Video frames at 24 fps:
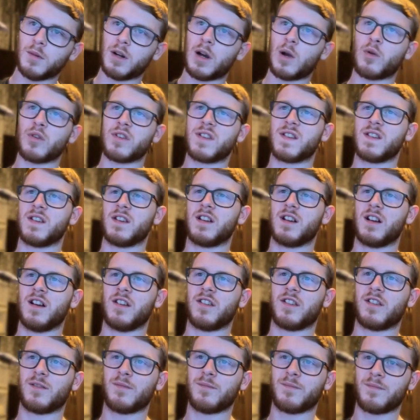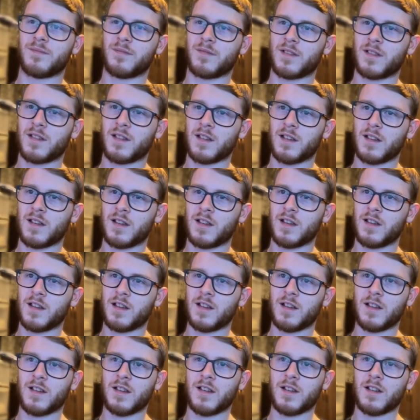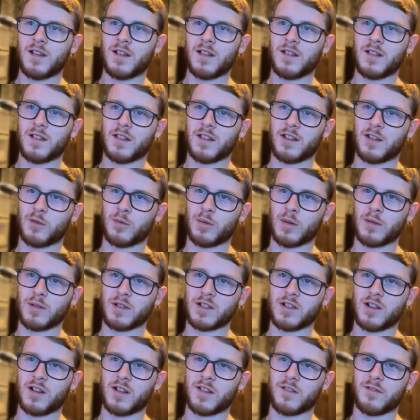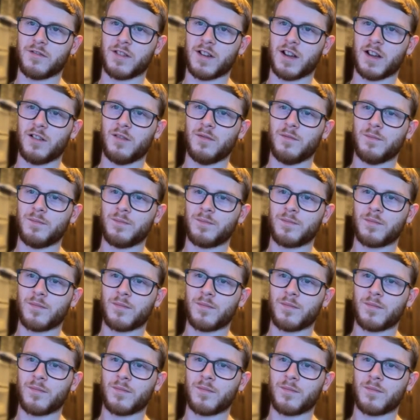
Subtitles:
We're out at sea, guys. This is where we start to fail.